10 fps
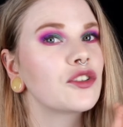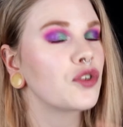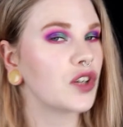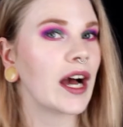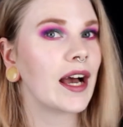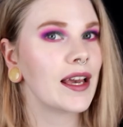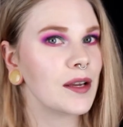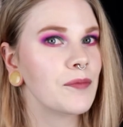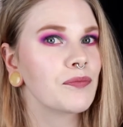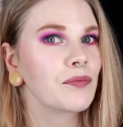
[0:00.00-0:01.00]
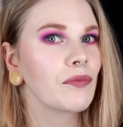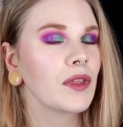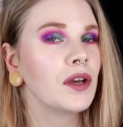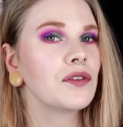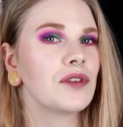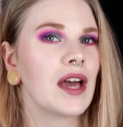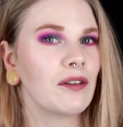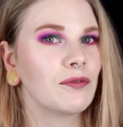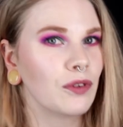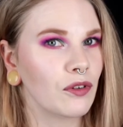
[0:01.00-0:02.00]
try to
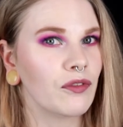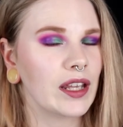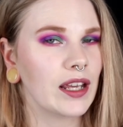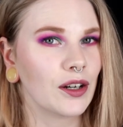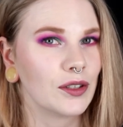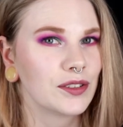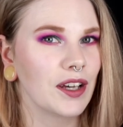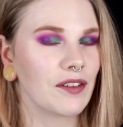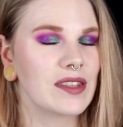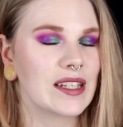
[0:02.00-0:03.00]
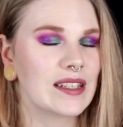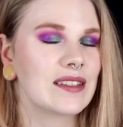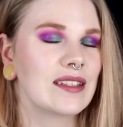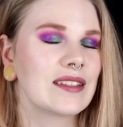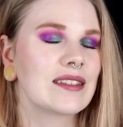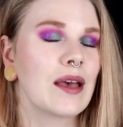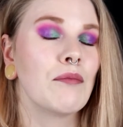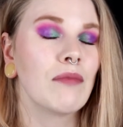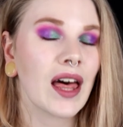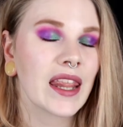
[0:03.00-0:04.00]
have four videos of this this
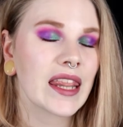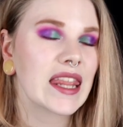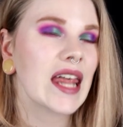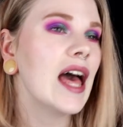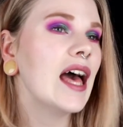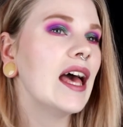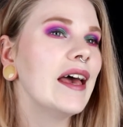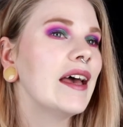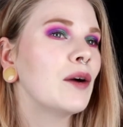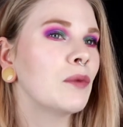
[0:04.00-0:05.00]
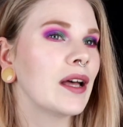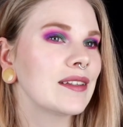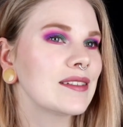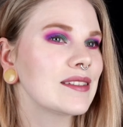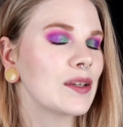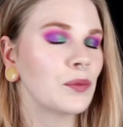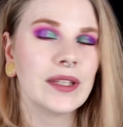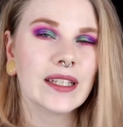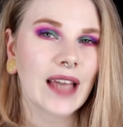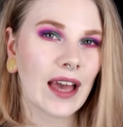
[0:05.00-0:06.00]
month once a
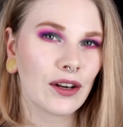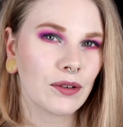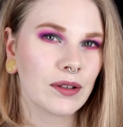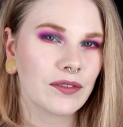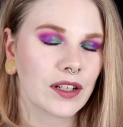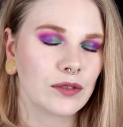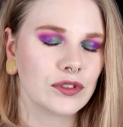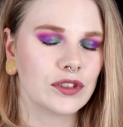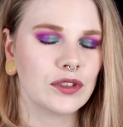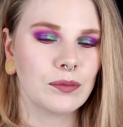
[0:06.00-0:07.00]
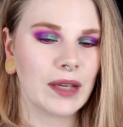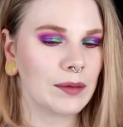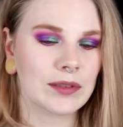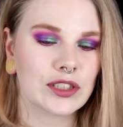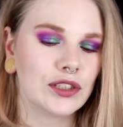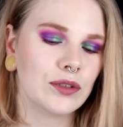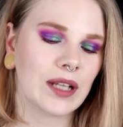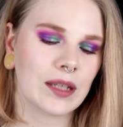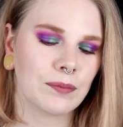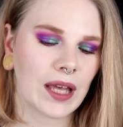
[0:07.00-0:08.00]
week. I don't know if I'm going to be able to do
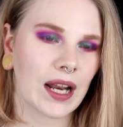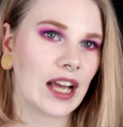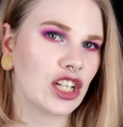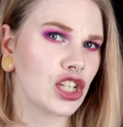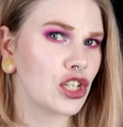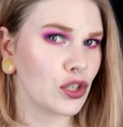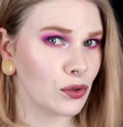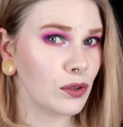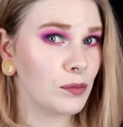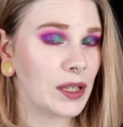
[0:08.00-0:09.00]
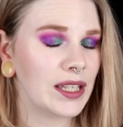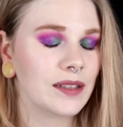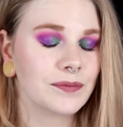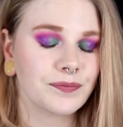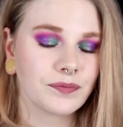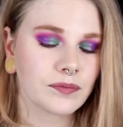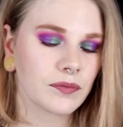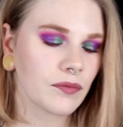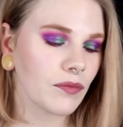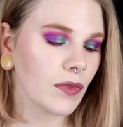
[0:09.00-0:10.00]
that but I should be.
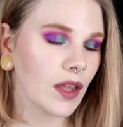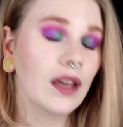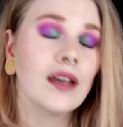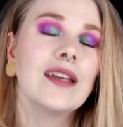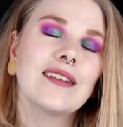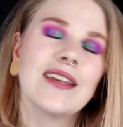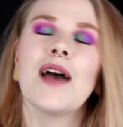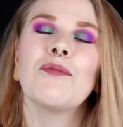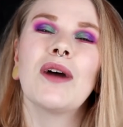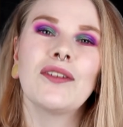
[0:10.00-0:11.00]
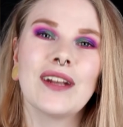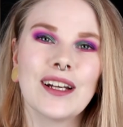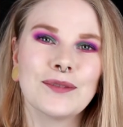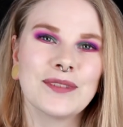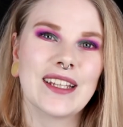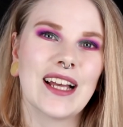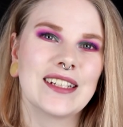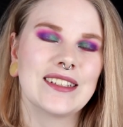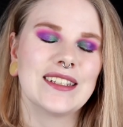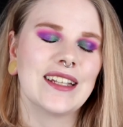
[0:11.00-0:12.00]
So yeah, I really hope you
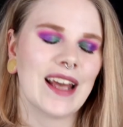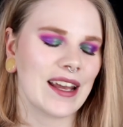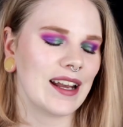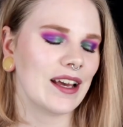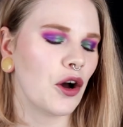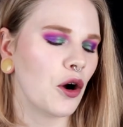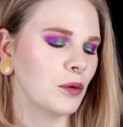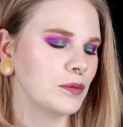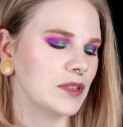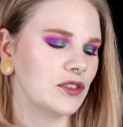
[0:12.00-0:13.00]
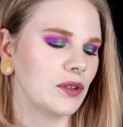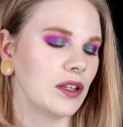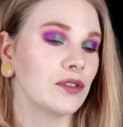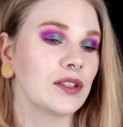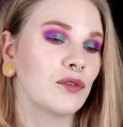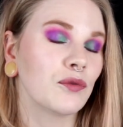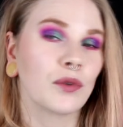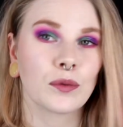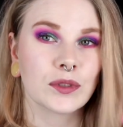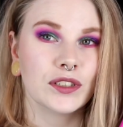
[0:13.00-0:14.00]
liked it and I hope that you are looking
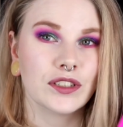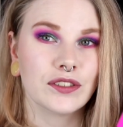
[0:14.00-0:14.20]
forward